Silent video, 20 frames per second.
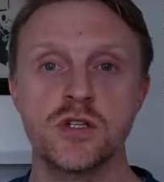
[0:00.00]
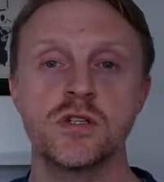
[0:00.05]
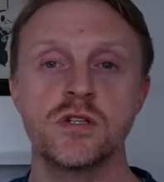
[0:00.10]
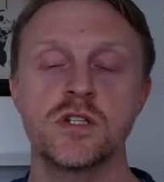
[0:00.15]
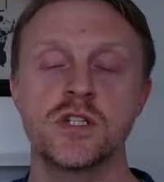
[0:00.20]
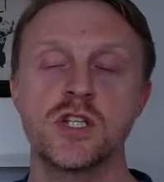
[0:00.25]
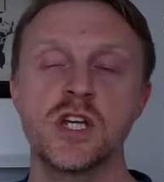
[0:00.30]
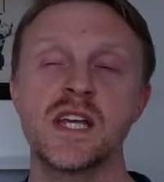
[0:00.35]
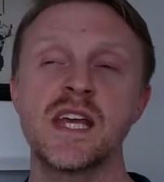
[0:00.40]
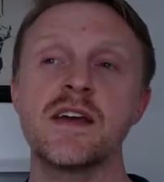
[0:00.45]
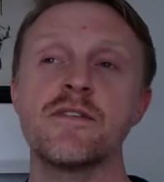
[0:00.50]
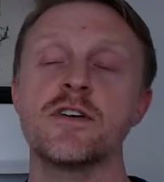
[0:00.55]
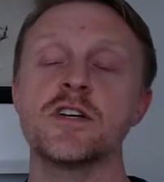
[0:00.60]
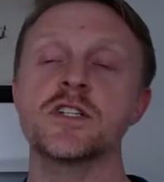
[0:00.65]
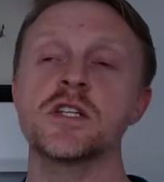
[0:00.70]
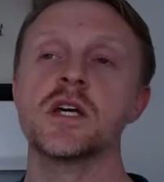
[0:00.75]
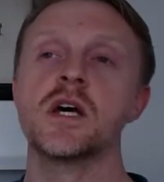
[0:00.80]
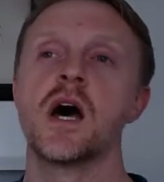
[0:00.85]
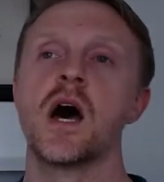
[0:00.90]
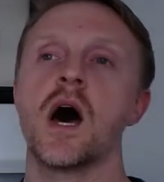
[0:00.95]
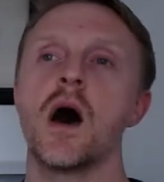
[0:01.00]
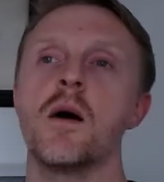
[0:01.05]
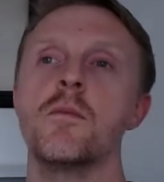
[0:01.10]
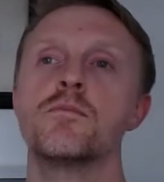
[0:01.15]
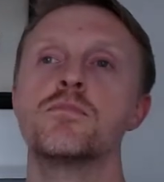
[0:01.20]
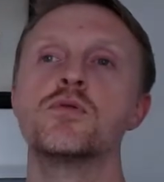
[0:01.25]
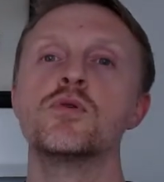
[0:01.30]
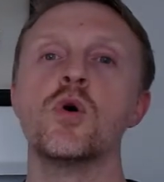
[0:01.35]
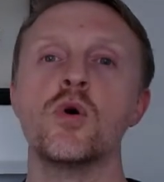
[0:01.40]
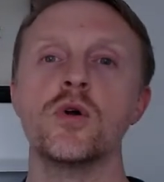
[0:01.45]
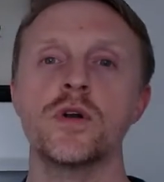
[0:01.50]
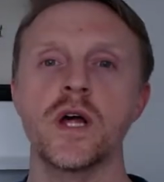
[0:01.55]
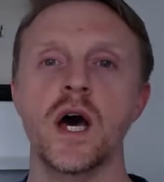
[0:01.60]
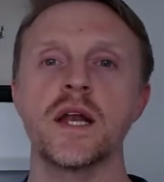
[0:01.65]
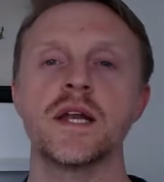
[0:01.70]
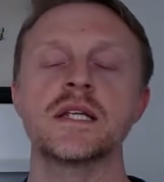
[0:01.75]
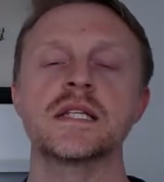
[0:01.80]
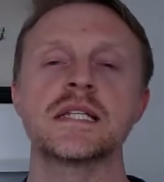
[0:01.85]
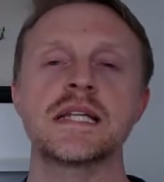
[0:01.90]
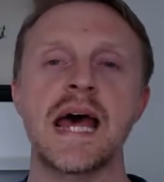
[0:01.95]
to give us a broader
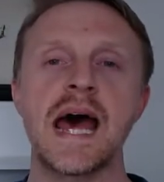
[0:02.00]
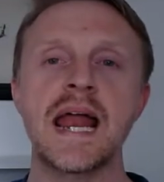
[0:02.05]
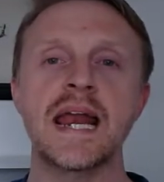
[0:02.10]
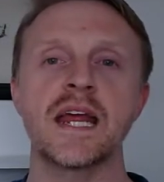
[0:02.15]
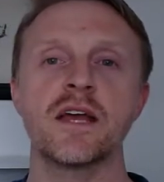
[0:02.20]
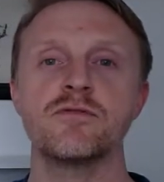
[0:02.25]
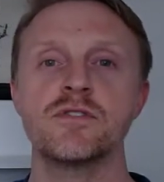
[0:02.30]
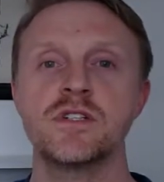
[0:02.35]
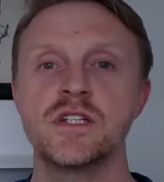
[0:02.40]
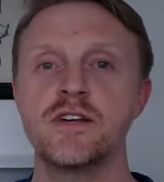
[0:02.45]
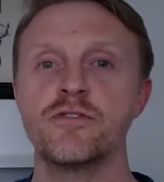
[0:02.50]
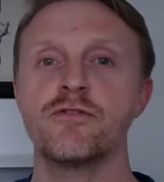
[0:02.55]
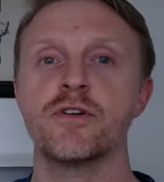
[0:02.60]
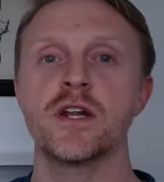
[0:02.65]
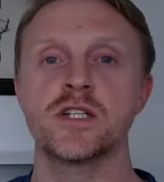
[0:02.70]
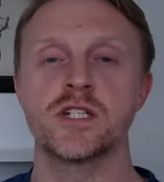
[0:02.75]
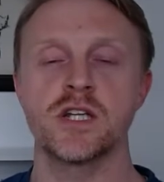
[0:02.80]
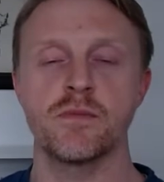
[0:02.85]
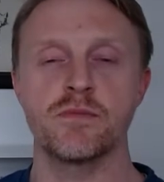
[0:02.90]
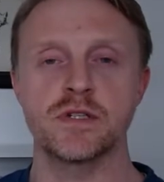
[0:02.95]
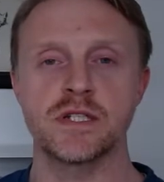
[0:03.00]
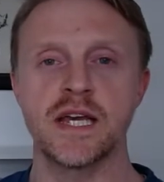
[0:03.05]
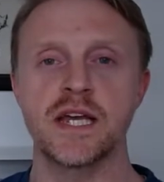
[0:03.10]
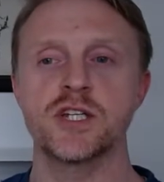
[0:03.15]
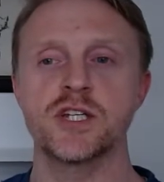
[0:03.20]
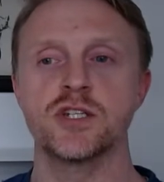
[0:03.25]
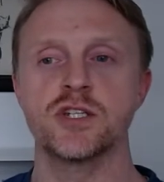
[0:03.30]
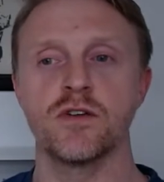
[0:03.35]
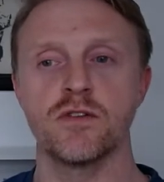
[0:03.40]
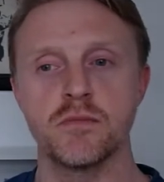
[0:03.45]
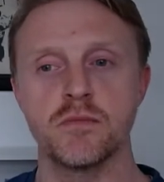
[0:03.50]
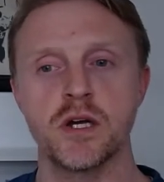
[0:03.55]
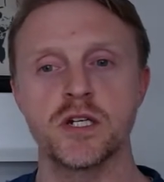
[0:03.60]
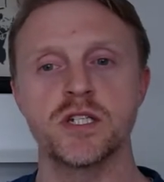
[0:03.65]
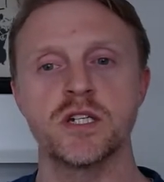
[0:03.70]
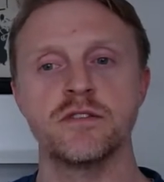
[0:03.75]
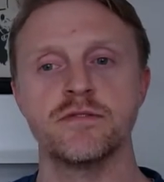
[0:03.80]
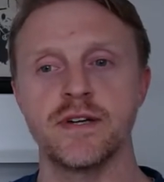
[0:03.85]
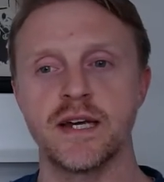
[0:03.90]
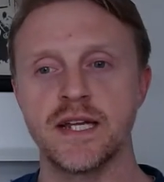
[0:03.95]
understanding of different interpretations of the Merchant
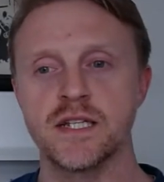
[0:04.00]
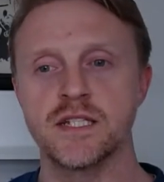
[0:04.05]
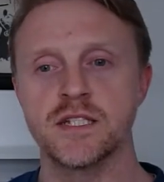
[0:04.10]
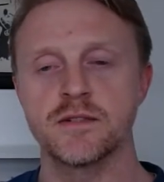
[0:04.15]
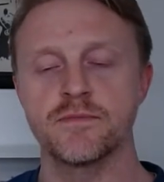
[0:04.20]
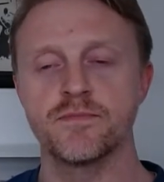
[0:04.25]
of Venice.